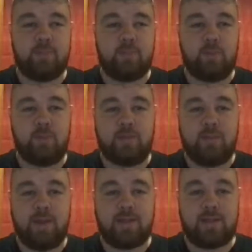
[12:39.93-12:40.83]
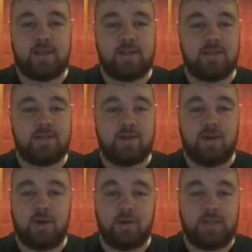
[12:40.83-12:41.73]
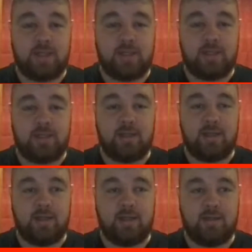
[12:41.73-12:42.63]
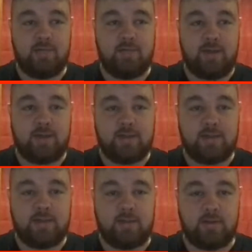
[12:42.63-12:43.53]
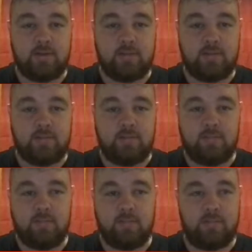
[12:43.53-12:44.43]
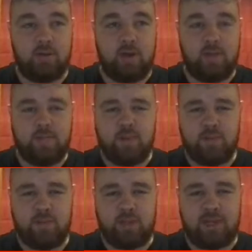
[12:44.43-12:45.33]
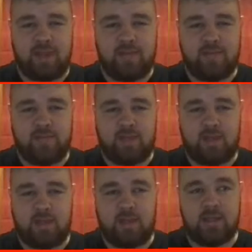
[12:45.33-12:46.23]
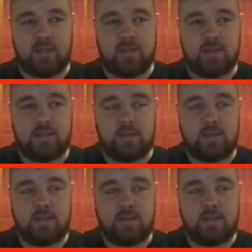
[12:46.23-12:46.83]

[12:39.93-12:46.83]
Probably Matic holding, and then Fred on the right, Pogba on the left, and